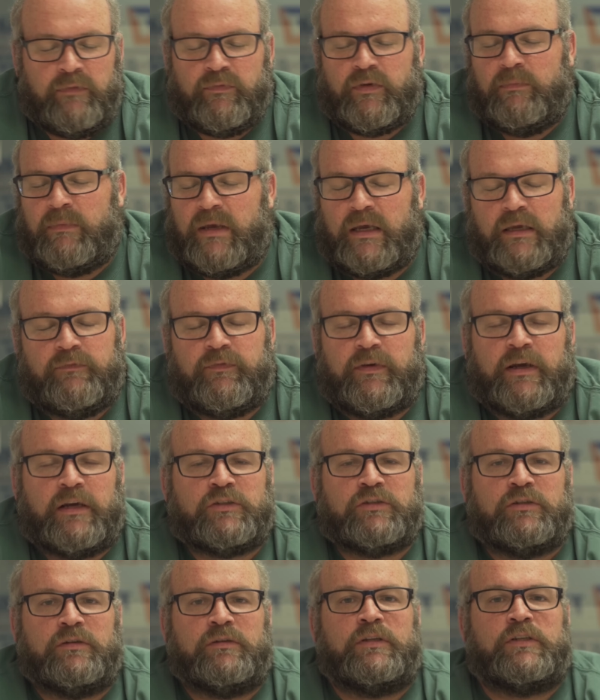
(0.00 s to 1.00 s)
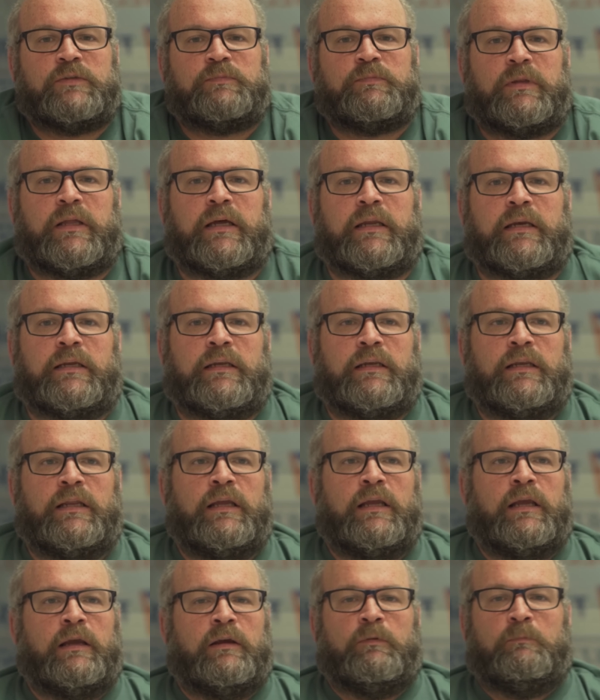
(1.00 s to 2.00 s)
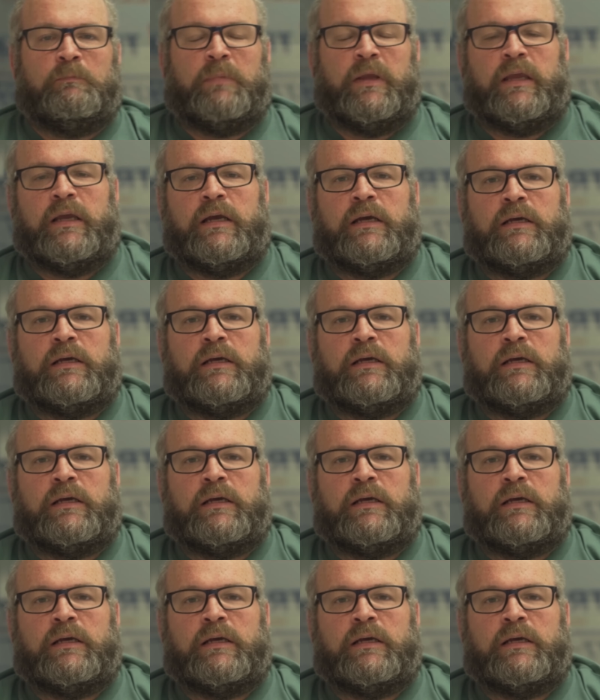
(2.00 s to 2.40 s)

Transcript: Every manufacturer on this planet, be